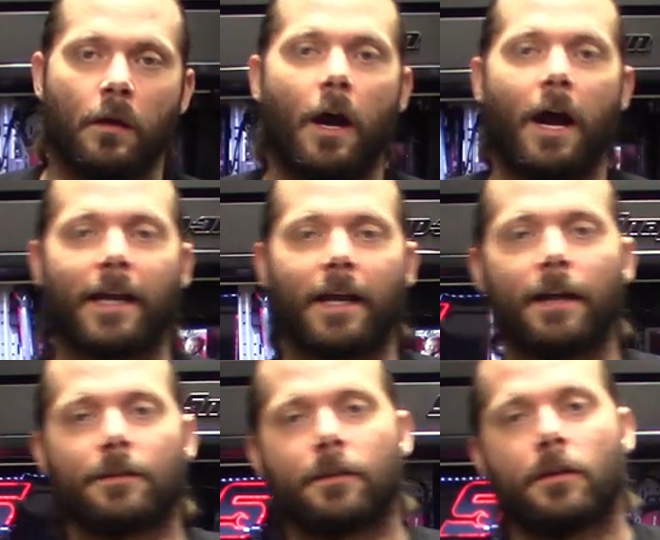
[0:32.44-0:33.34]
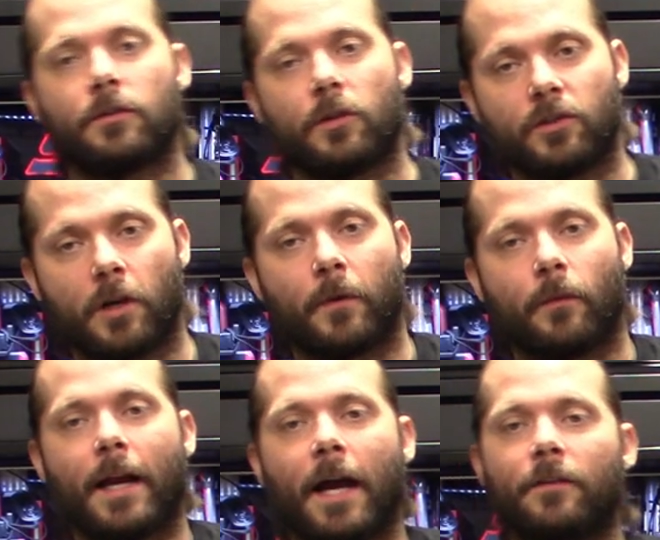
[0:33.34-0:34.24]
Alright guys, so jumping
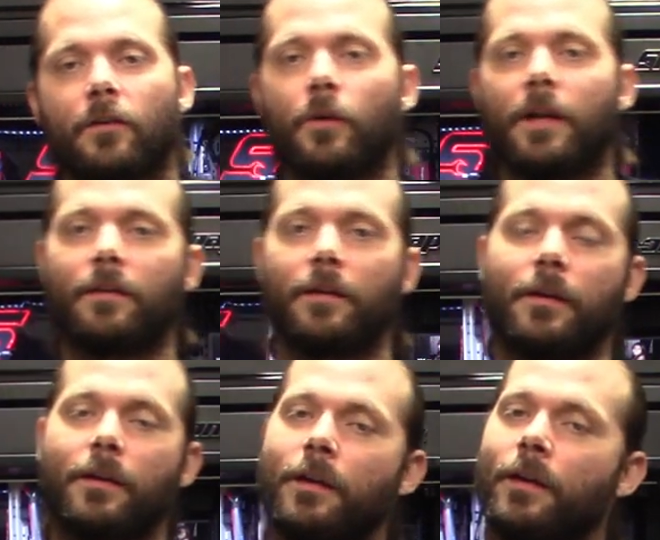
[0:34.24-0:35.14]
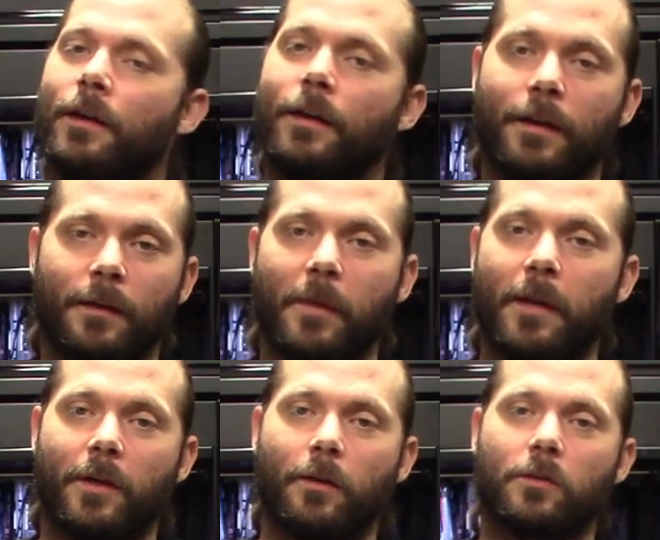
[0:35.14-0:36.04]
right onto it,
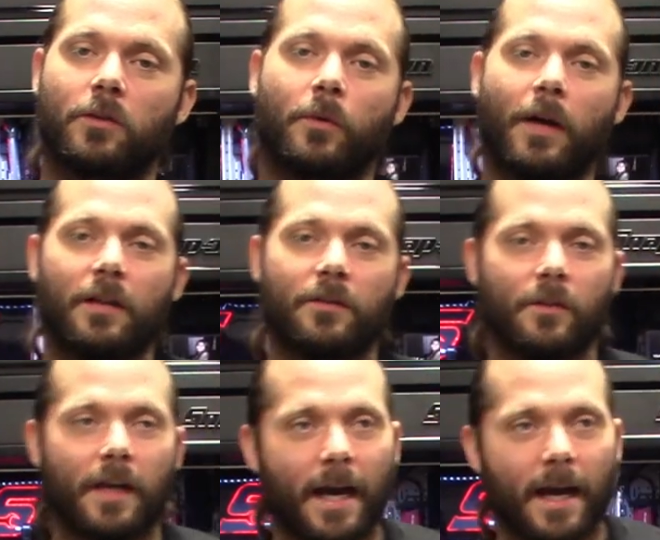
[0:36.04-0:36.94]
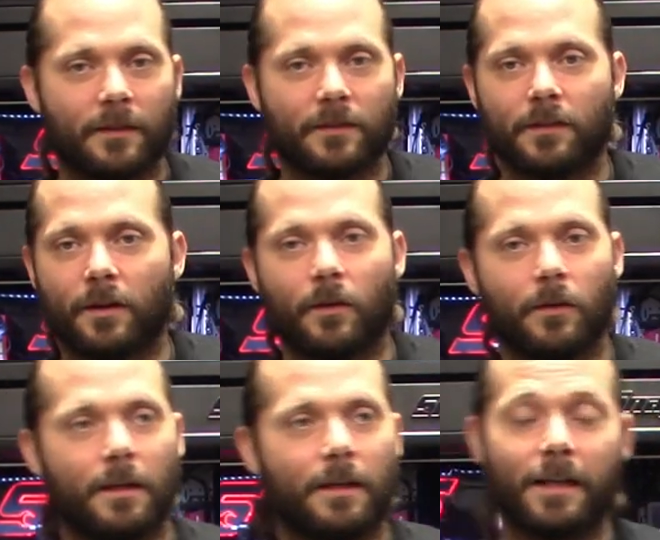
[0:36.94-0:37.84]
maybe a little surprise to you guys, you
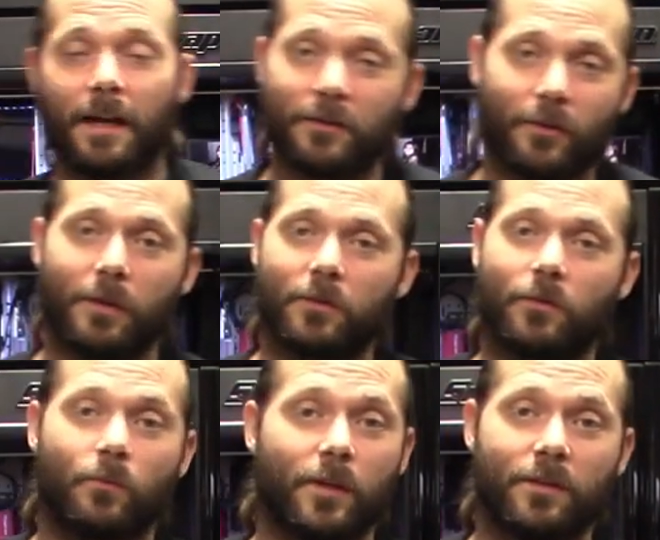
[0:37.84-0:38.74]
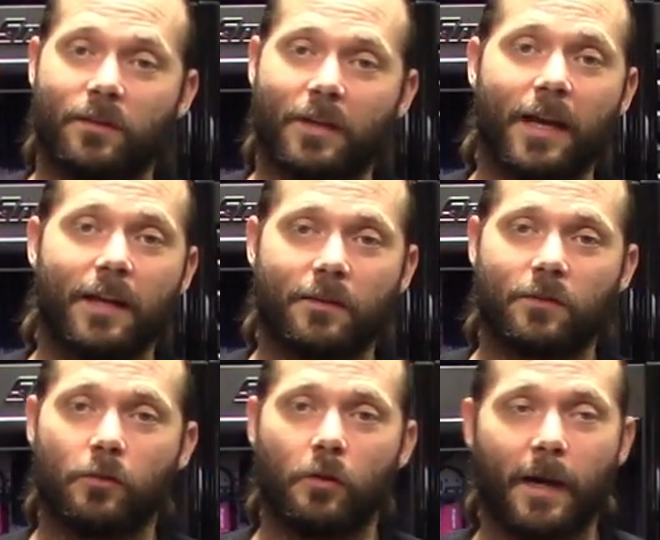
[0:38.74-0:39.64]
know, yes, there is reasons I hate
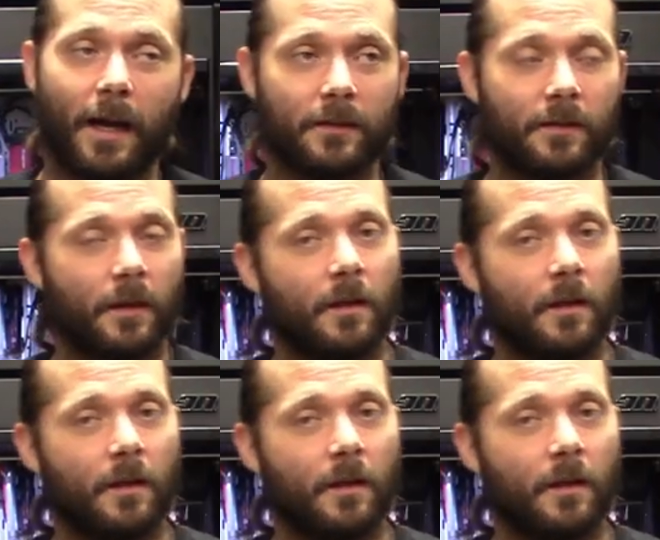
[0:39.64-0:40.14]
this toolbox.